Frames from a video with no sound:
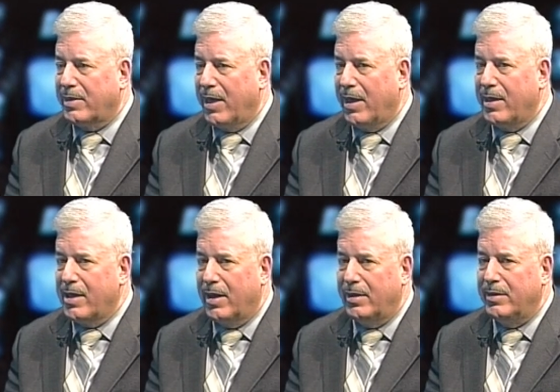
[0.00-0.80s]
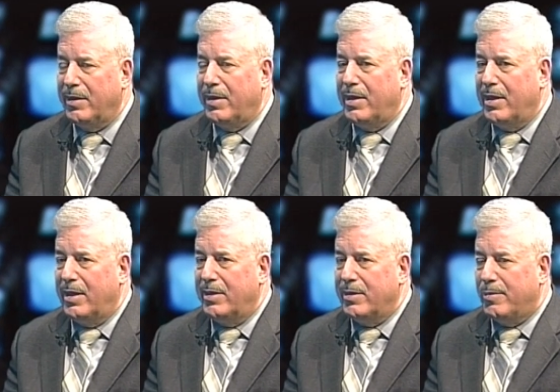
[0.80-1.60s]
they
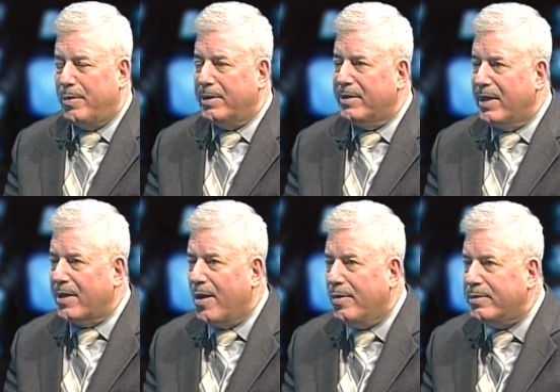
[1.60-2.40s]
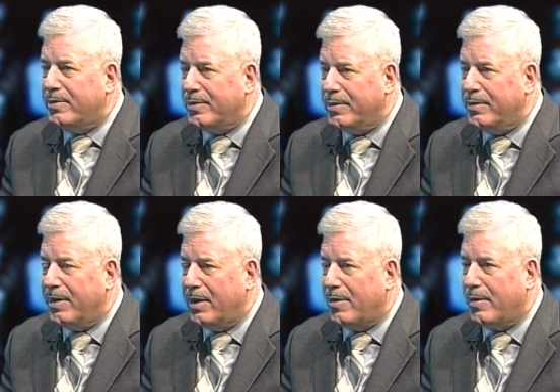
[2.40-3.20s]
what do they go through
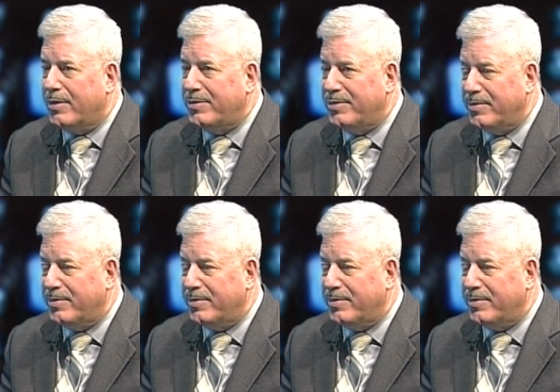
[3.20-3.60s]
in order to